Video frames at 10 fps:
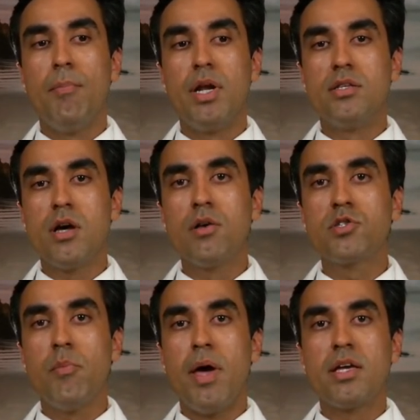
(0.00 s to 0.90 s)
but it's
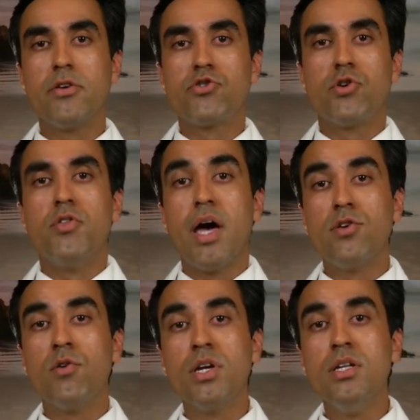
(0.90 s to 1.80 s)
also making sure
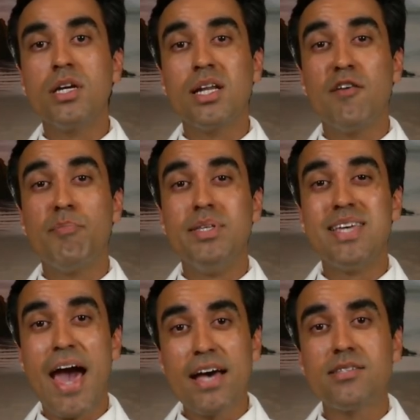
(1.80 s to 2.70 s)
that you're eating enough
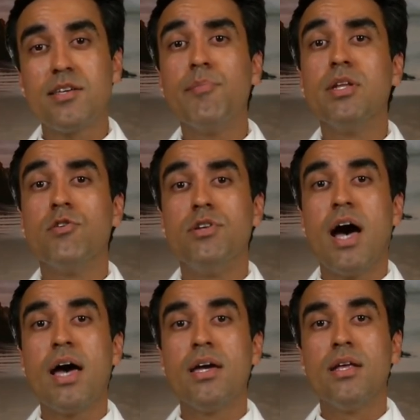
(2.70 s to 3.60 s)
potassium in your
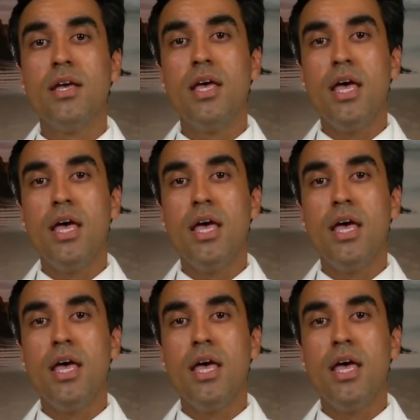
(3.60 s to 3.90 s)
diet.